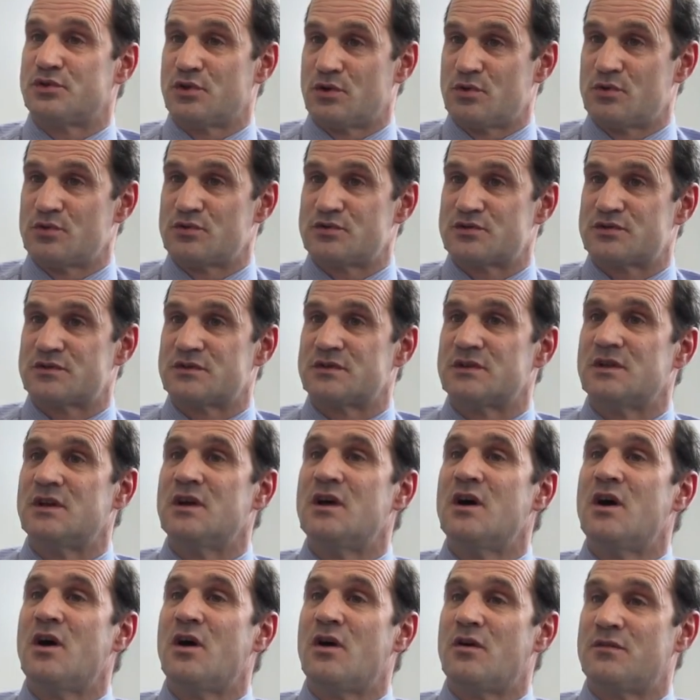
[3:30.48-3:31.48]
dose
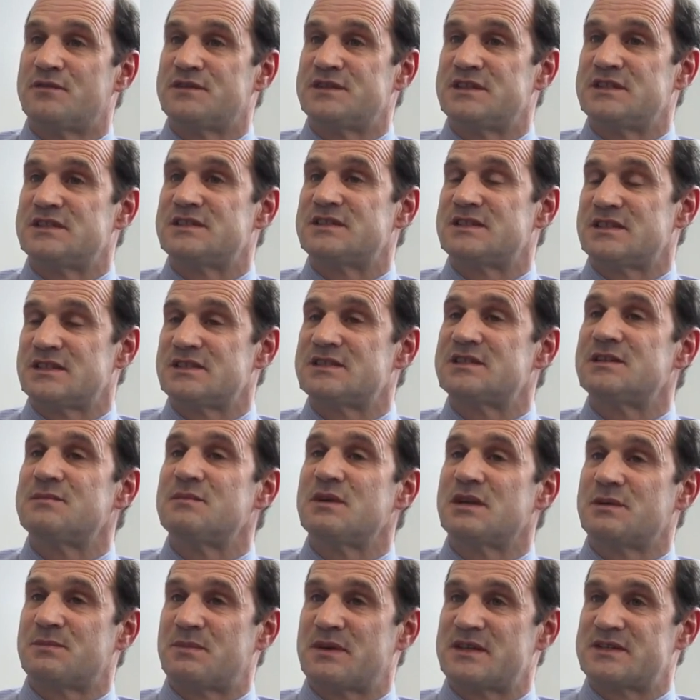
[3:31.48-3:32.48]
of these
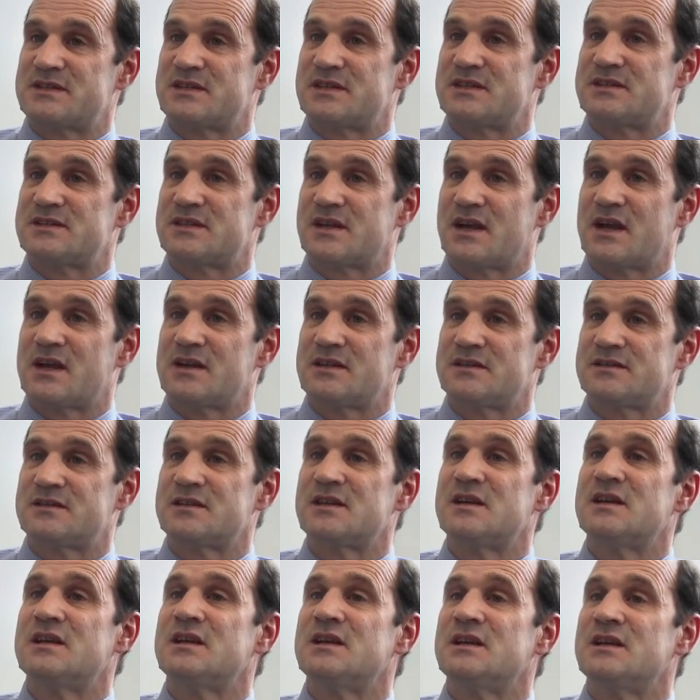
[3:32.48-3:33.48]
systemic
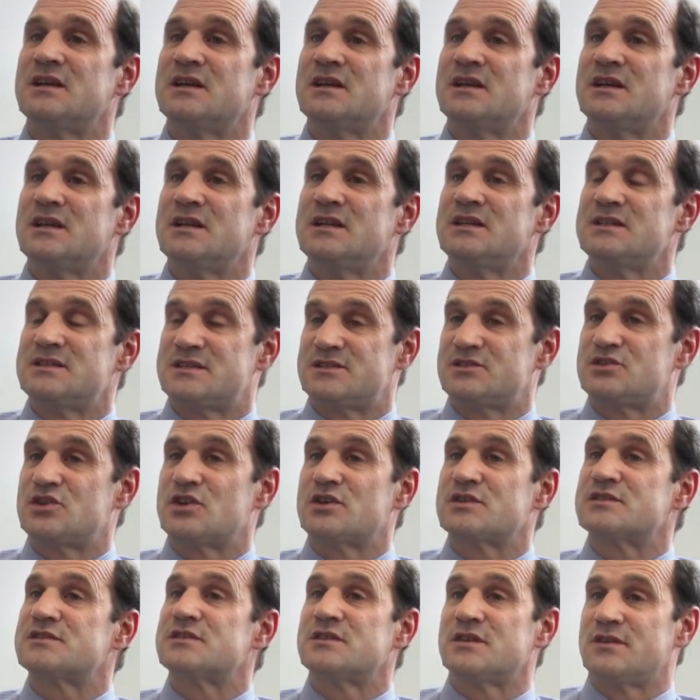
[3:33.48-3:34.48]
pesticides is
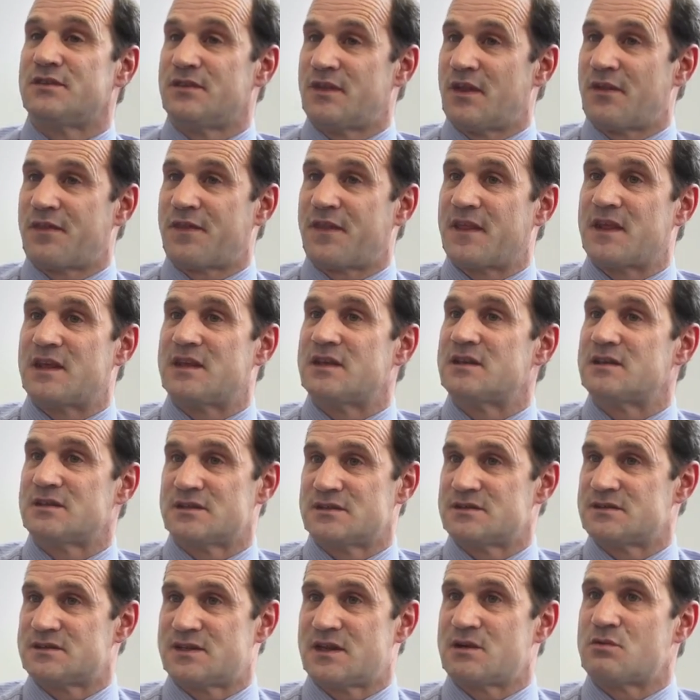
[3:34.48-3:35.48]
just nothing,
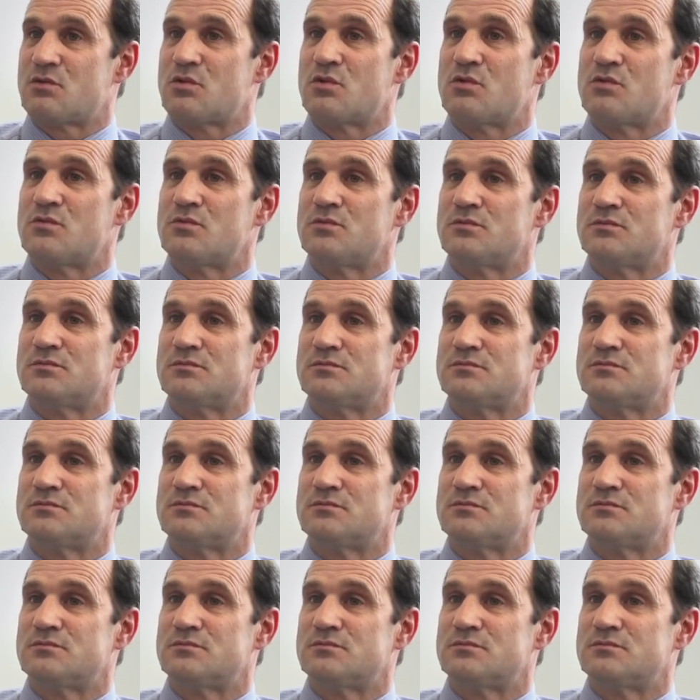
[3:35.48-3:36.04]
zero.